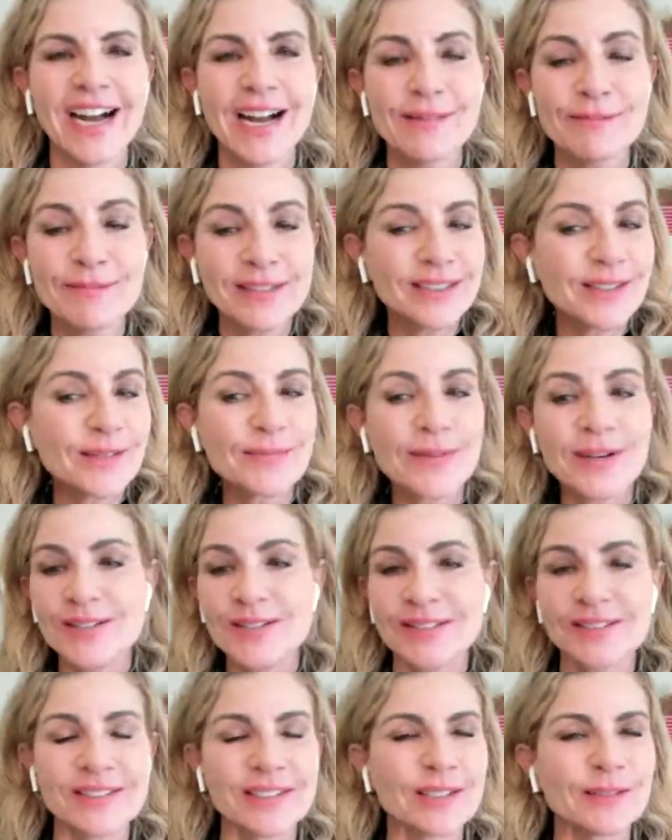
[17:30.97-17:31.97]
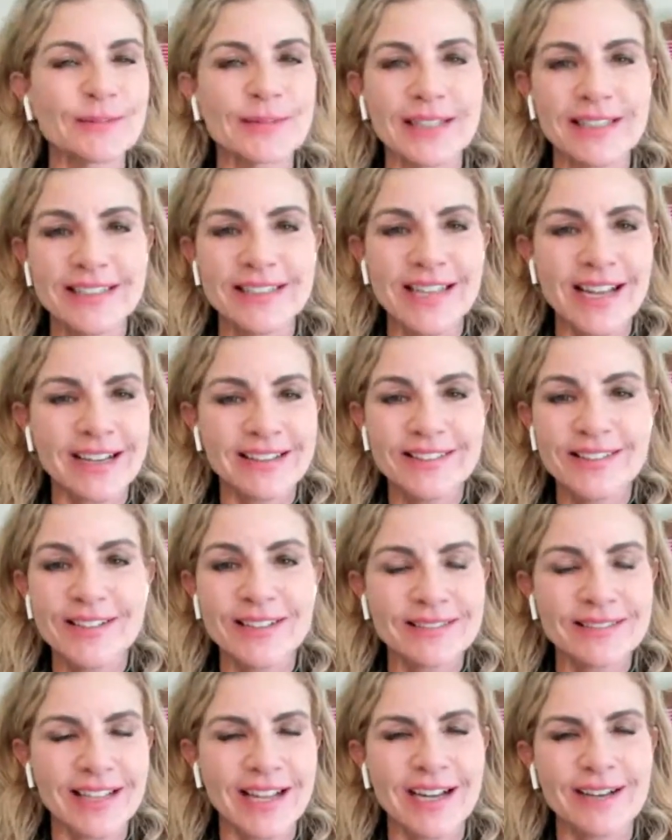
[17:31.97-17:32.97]
I put the personal element. Now you
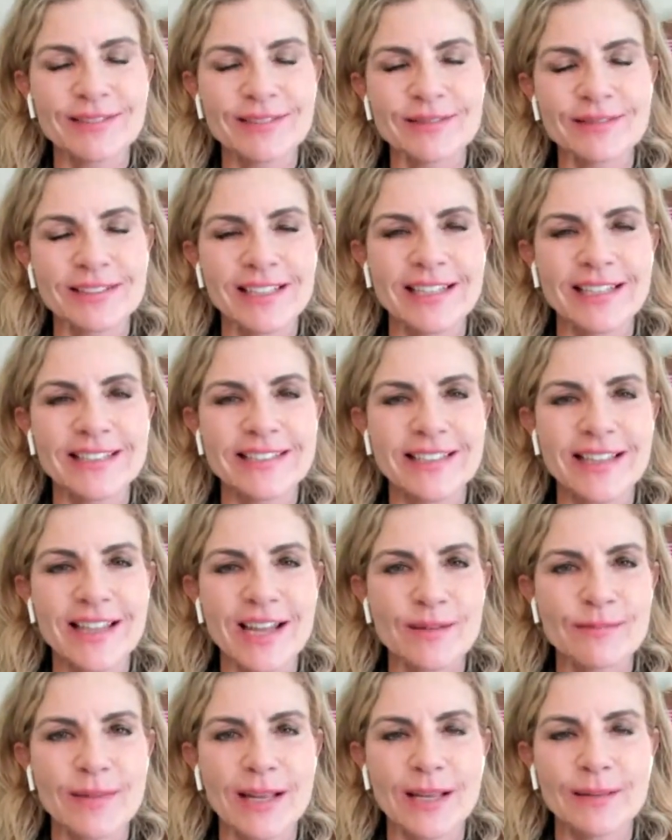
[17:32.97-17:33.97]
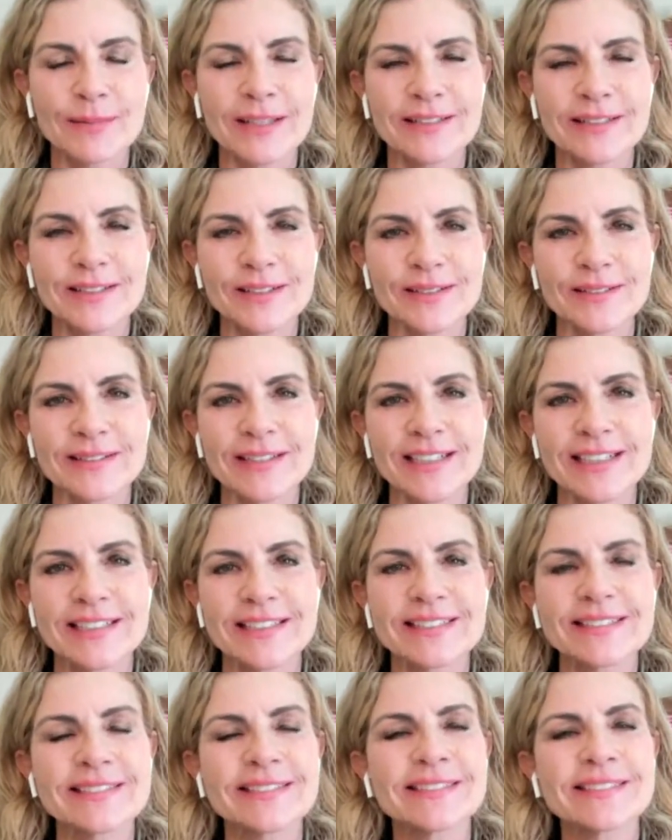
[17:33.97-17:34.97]
can laugh and relate to that maybe too,
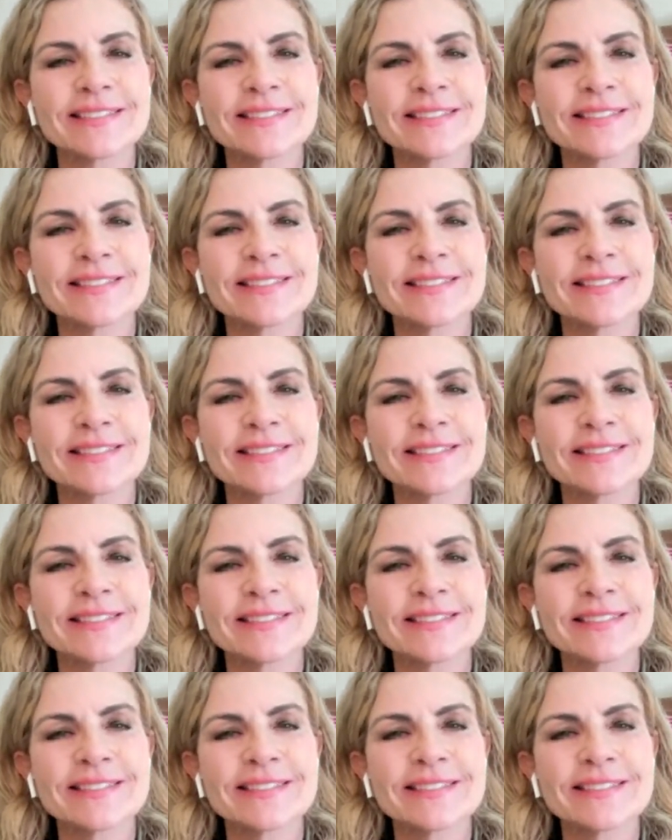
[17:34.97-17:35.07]
right?